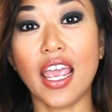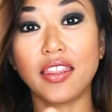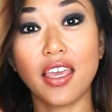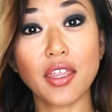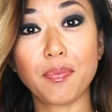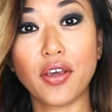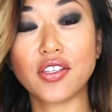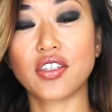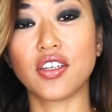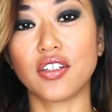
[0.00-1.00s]
And the other
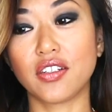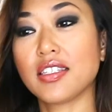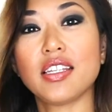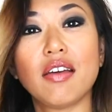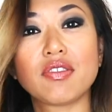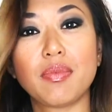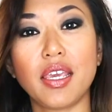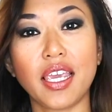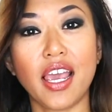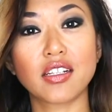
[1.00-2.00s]
person doesn't have to
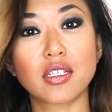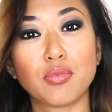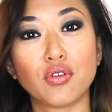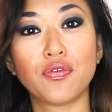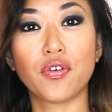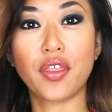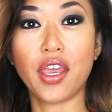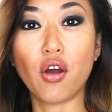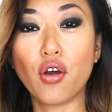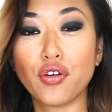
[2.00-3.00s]
be accountable for
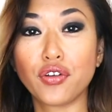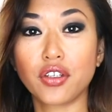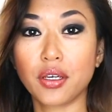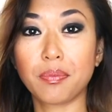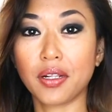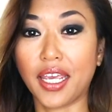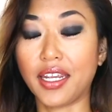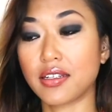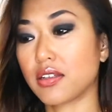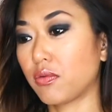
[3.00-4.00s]
their own
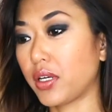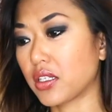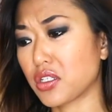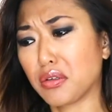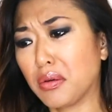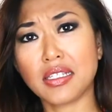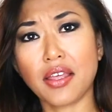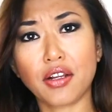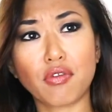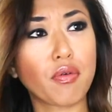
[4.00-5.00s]
complaint, which there's
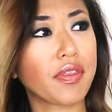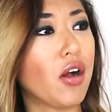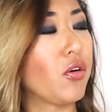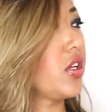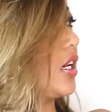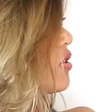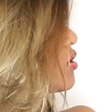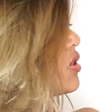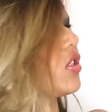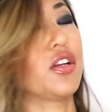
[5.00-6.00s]
nothing wrong with that. All you need to
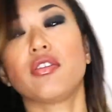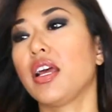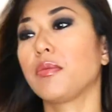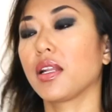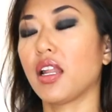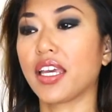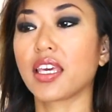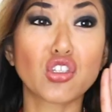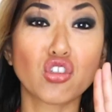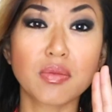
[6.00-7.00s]
do is turn around and be like,
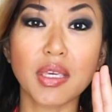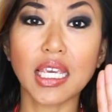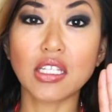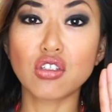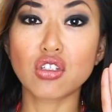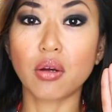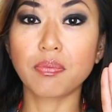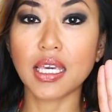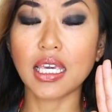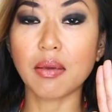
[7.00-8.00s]
excuse me, can you
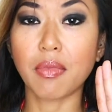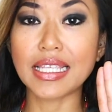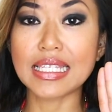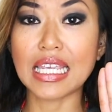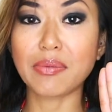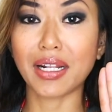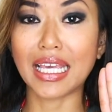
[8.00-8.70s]
stop kicking my seat,